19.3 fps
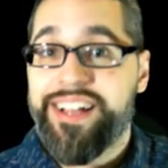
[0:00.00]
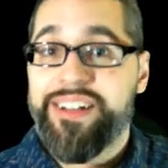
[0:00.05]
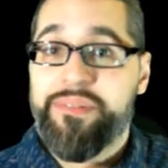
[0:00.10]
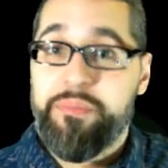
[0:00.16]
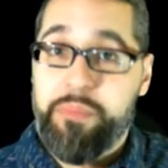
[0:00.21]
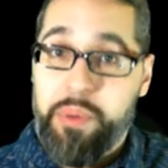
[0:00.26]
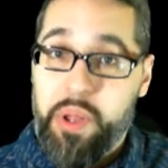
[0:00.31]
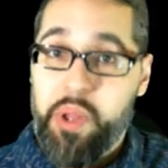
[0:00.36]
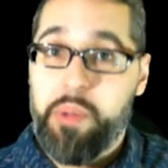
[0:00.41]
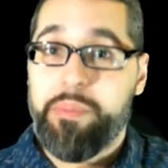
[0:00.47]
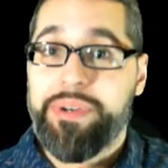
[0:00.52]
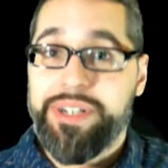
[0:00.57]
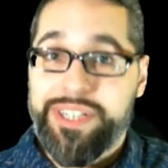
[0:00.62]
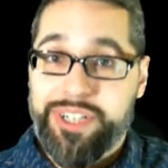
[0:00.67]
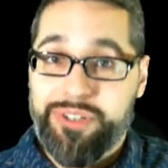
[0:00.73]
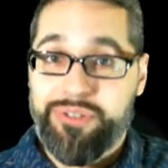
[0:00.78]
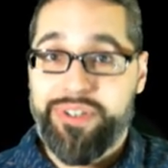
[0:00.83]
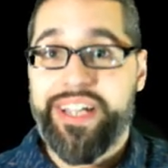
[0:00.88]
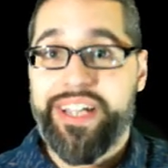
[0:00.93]
Bulma
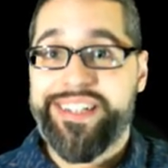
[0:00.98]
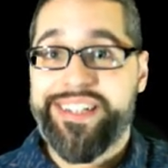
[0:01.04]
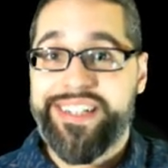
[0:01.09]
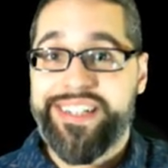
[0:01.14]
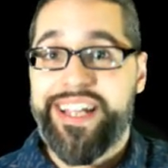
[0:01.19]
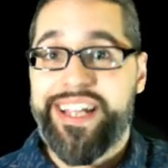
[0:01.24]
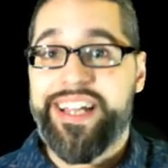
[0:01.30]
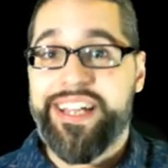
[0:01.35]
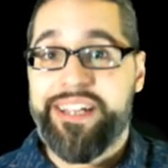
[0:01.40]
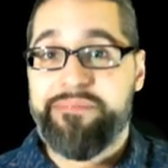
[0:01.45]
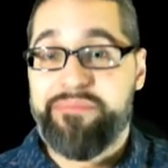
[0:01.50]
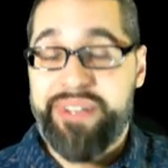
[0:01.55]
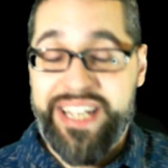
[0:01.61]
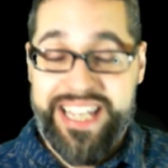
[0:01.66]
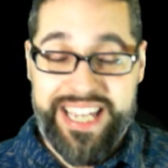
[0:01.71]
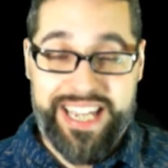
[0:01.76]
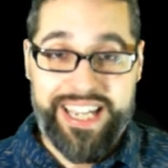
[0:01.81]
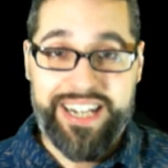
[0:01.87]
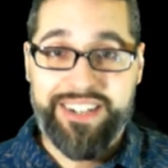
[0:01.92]
created a
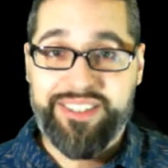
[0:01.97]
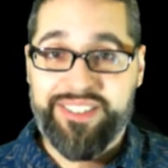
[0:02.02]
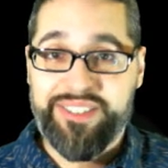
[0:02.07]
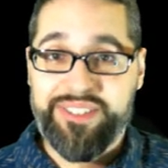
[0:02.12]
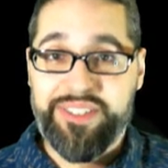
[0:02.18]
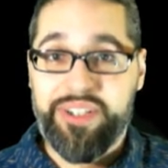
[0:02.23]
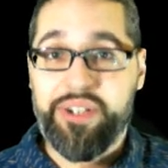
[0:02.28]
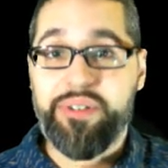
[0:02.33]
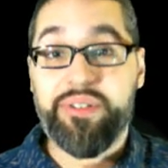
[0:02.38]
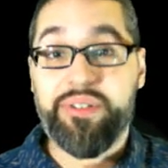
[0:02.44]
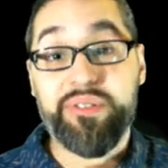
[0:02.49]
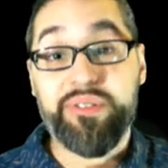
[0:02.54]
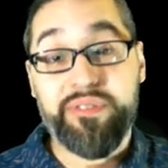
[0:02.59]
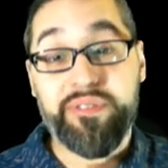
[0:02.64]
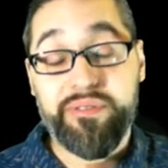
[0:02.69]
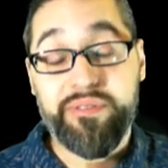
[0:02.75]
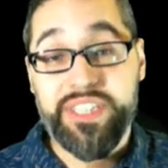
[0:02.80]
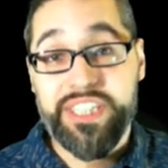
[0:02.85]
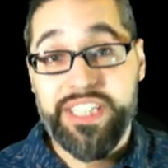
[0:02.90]
mechanical Goku
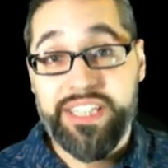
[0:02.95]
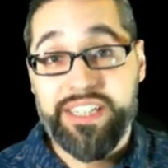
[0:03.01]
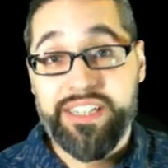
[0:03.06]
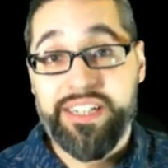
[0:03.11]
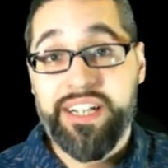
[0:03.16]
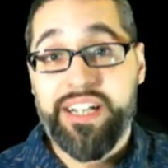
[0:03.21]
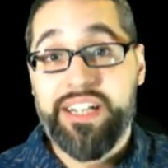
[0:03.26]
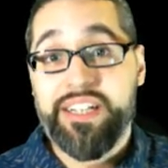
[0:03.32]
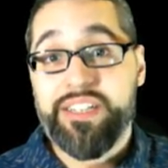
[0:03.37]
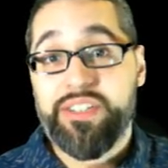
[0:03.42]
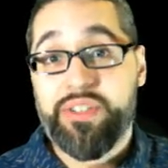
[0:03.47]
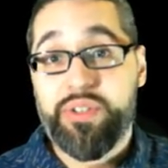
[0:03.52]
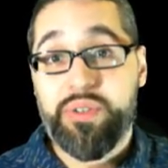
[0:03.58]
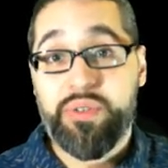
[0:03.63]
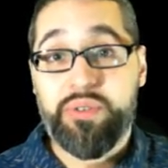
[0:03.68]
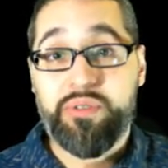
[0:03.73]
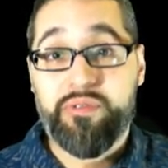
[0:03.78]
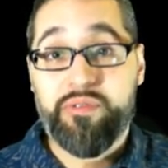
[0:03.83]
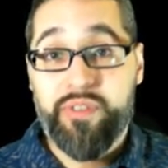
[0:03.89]
for Vegeta
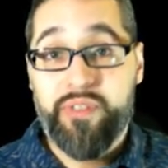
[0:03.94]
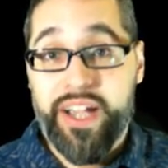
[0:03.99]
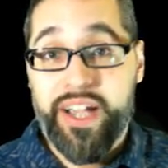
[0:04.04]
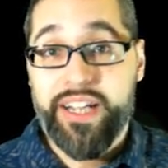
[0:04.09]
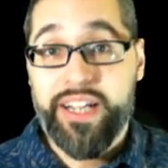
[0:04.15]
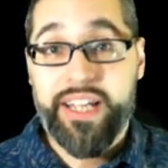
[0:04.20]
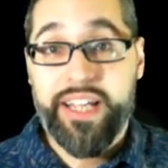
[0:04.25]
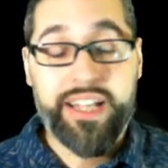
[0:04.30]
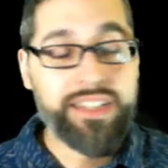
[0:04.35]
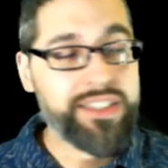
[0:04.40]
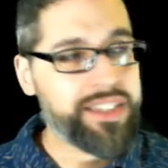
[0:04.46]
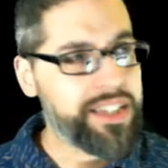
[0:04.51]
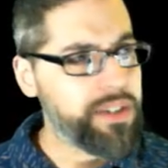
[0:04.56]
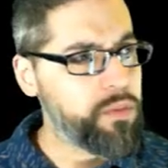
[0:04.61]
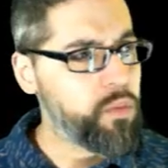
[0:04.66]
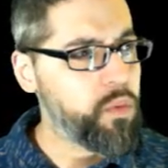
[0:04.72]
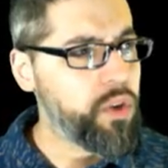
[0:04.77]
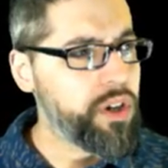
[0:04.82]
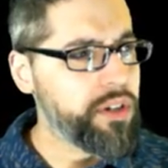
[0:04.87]
to fight against
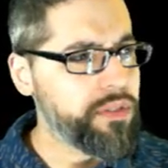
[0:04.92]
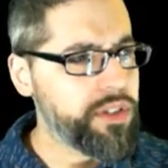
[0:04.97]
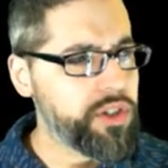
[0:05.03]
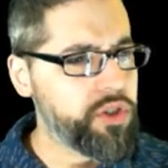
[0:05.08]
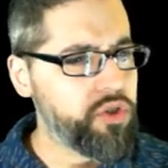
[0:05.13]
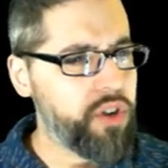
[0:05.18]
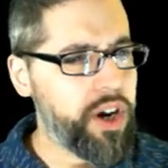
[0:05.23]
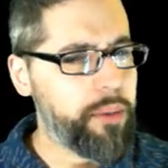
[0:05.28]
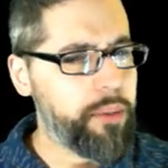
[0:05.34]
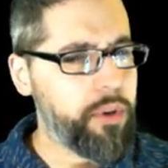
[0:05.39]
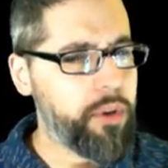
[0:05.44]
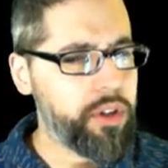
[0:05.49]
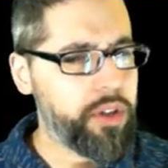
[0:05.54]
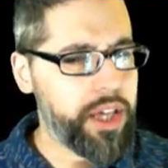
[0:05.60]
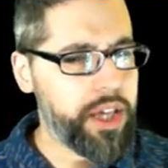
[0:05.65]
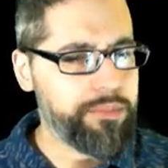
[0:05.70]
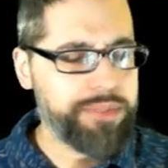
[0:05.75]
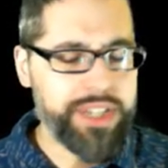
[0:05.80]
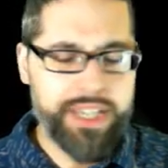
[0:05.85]
in one of the Dragon Ball
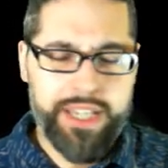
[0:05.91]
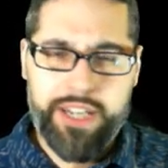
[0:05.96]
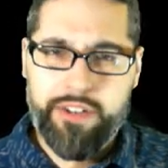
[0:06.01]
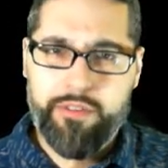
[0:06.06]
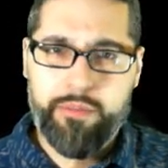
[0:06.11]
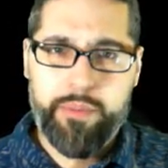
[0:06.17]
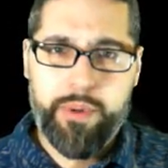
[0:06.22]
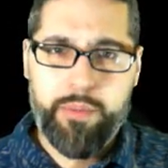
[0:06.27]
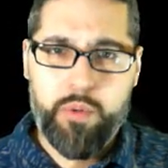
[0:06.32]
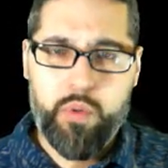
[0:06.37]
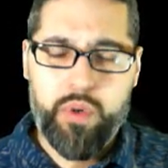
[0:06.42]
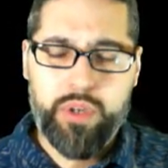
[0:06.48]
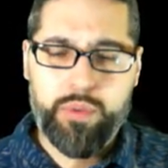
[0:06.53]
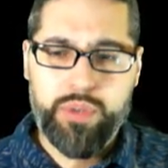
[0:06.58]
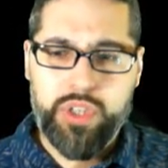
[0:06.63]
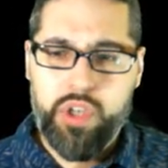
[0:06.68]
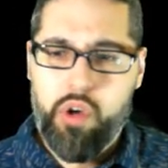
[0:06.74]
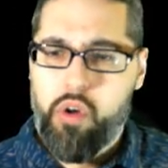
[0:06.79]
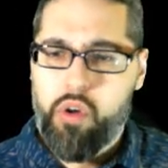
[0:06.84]
games. I can't even remember what it
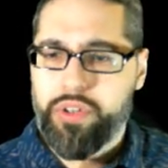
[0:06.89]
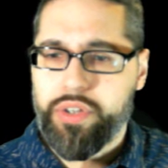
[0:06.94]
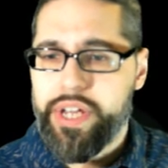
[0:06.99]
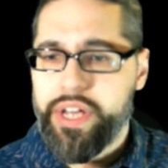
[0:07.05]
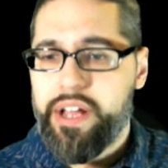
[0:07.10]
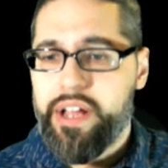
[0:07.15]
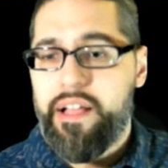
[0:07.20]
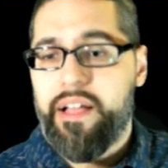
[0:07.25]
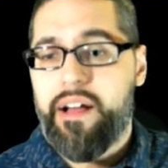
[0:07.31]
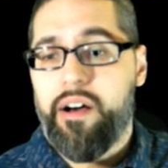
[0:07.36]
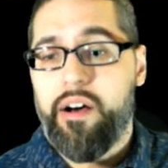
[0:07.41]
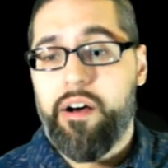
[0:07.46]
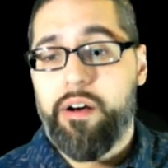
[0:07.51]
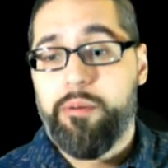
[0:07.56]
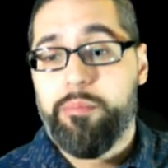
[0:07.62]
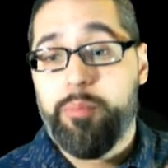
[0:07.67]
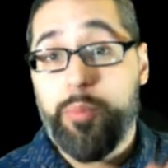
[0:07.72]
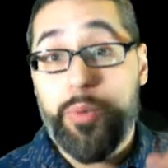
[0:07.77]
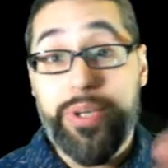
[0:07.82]
was called.
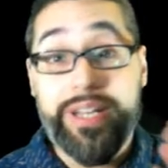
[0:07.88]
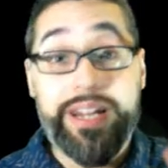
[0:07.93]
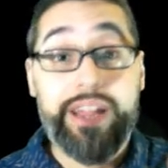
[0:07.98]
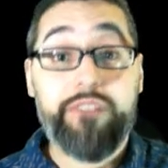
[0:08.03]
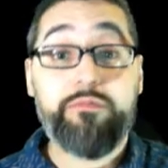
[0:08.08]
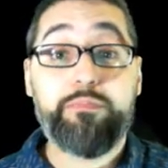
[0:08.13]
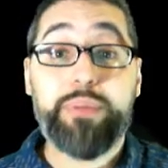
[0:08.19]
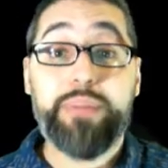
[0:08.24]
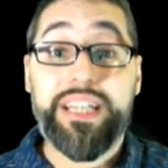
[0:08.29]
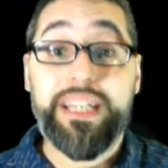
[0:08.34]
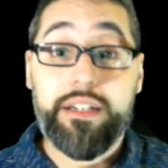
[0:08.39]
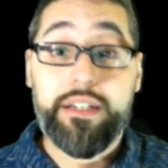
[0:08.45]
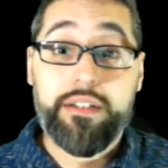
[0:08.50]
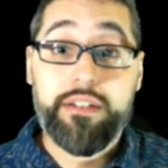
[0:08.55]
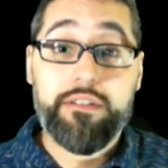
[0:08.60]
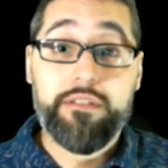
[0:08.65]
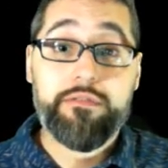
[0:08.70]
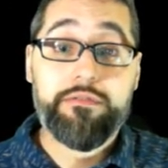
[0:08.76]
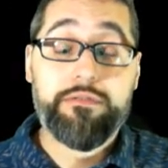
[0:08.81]
We can have Beat
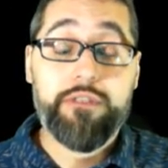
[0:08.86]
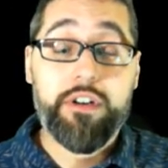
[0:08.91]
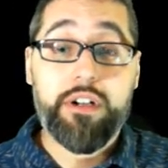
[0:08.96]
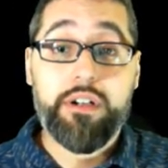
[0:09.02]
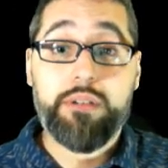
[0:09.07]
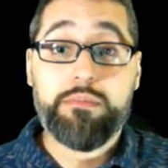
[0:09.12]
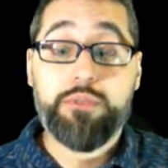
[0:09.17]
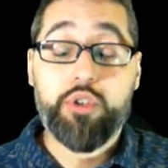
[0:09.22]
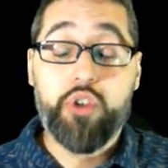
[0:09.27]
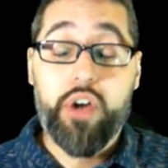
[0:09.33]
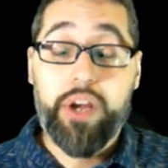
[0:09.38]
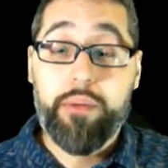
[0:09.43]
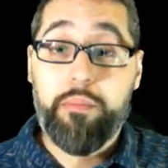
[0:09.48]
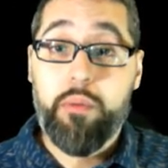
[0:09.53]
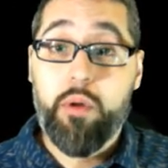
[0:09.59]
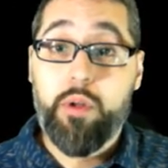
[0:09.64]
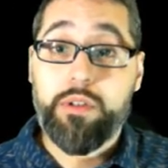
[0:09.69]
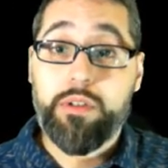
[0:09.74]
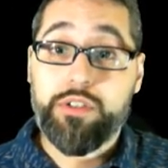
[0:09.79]
from Dragon
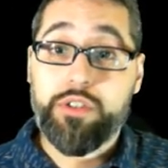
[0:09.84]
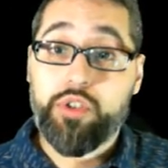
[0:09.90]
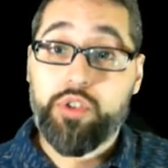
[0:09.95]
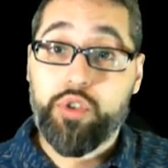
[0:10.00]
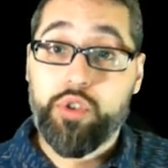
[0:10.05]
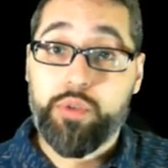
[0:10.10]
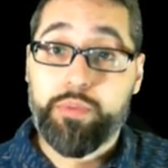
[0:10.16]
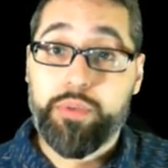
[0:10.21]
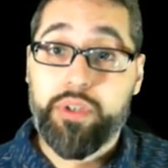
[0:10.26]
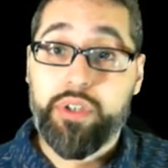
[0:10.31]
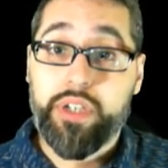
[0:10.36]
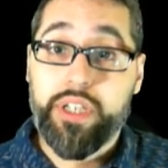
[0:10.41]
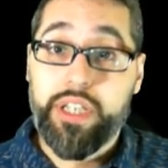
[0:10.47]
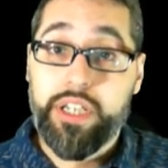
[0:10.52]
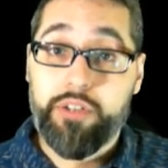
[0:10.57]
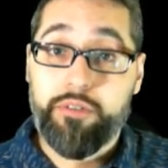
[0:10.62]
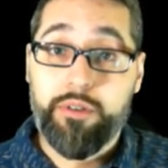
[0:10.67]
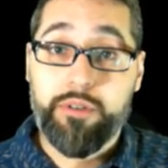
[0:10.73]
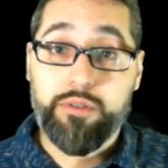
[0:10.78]
Ball Super
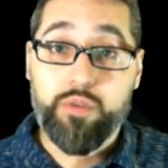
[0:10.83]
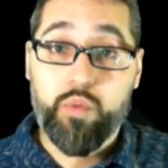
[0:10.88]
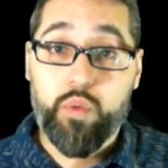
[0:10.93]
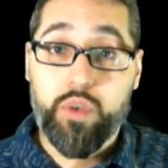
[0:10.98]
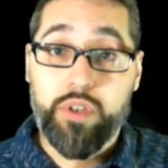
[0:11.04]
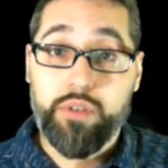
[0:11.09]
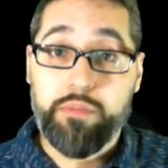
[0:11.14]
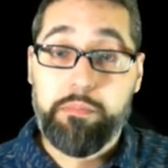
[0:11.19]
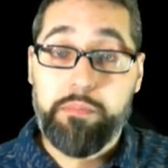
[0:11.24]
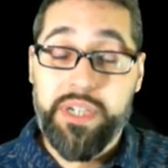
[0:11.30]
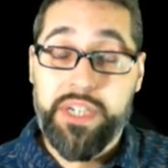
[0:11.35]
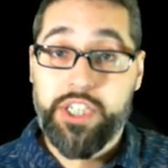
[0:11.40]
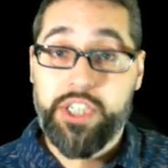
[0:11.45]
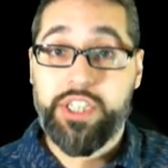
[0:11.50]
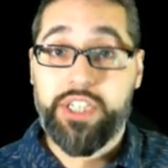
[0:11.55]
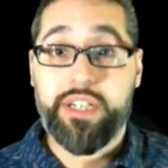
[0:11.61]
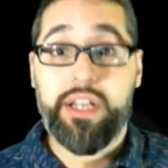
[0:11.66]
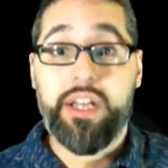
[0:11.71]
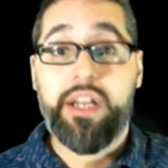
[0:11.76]
Heroes World
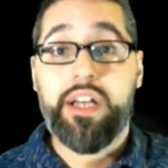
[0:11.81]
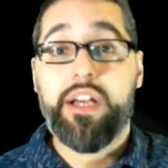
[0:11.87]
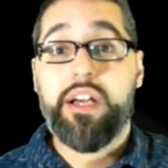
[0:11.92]
Mission.